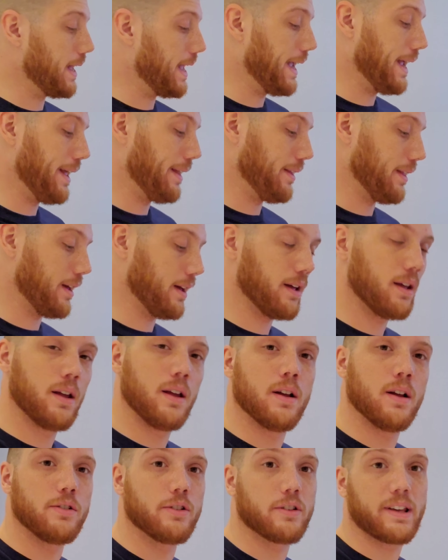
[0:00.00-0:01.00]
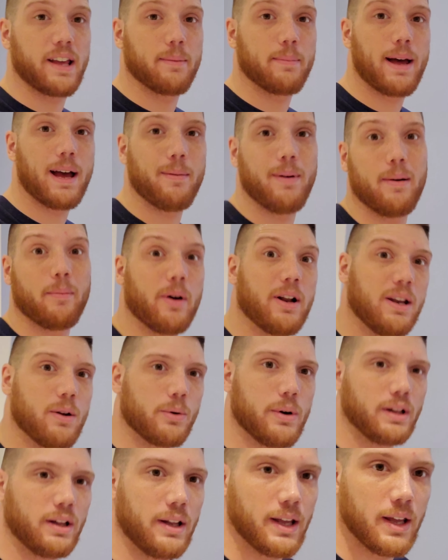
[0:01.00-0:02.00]
and just get back my money
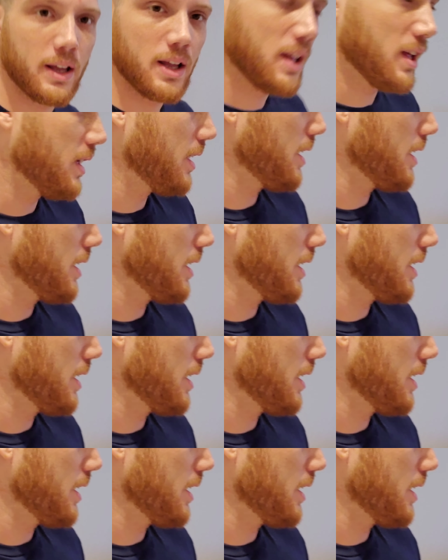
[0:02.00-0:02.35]
really.